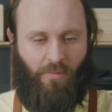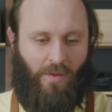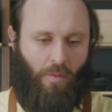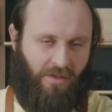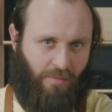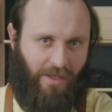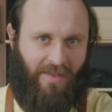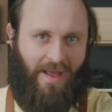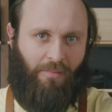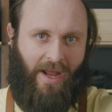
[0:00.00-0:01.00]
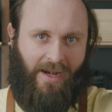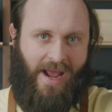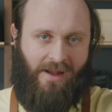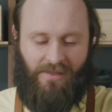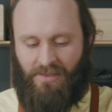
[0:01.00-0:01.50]
We want to blend that blade
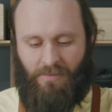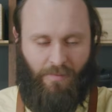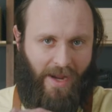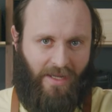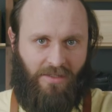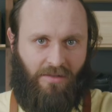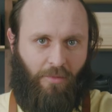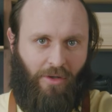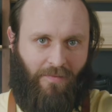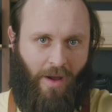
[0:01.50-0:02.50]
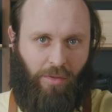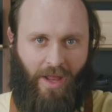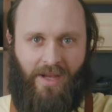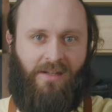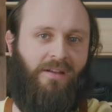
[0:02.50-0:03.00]
out back into the body of our
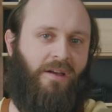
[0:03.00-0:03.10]
plane